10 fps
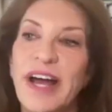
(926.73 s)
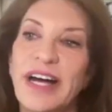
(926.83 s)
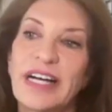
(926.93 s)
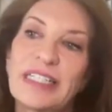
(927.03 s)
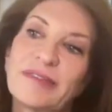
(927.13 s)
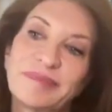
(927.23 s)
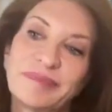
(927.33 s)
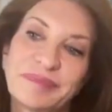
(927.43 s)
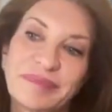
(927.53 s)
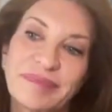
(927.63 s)

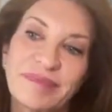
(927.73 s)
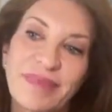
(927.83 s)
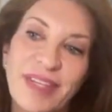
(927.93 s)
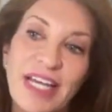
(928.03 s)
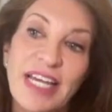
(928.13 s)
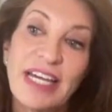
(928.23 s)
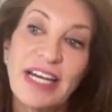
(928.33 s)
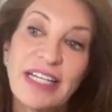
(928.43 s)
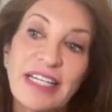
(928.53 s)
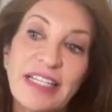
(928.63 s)

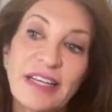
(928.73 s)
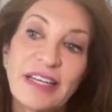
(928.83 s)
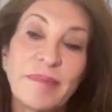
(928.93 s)
And